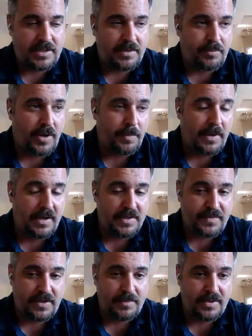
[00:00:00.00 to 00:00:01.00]
It's the Brock
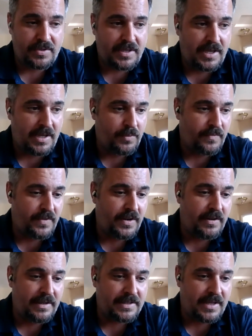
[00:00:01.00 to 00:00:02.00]
Bowers Fundamentals Camp. We're
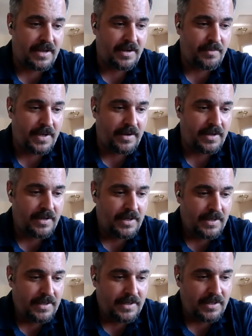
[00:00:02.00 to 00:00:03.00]
very excited about it.
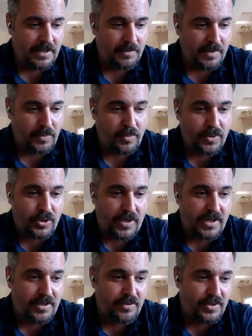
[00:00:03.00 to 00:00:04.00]
And what we're
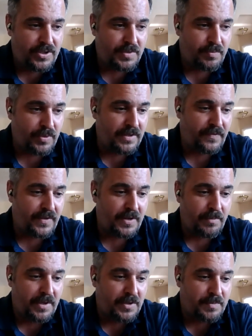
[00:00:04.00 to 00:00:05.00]
trying to do is just bring the
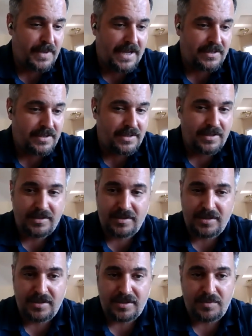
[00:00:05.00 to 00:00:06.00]
fundamentals back to
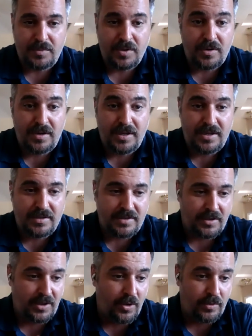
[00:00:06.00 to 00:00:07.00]
the community, as
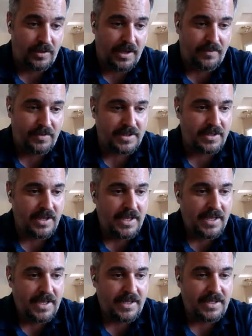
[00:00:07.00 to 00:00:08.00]
the lower levels,
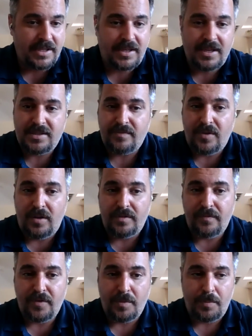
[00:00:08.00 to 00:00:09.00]
and get kids involved
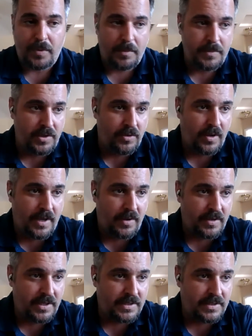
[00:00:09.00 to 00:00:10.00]
in football. I mean, you know
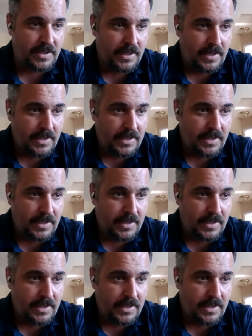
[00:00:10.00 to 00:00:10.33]
how it is.